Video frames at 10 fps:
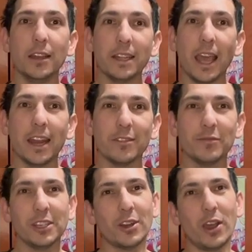"Dad,
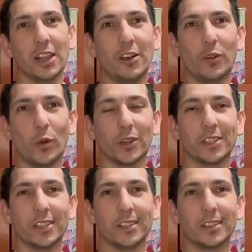you know I love
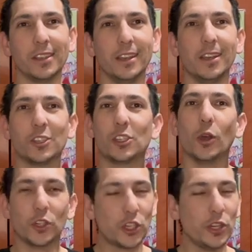horses."
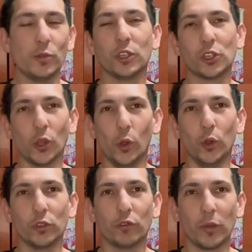So she was
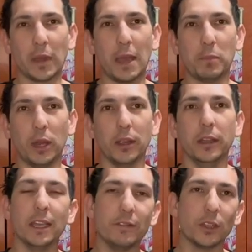sold from that
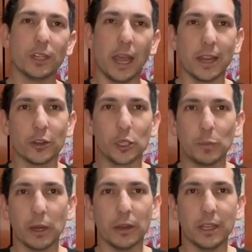part. Even the tiger
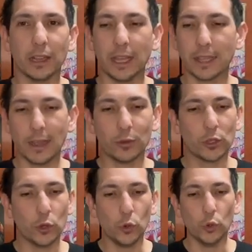spirit, like, that was
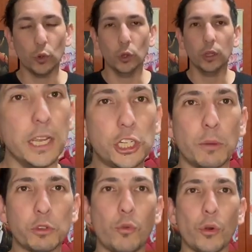cool. It
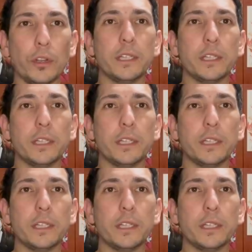jumps forward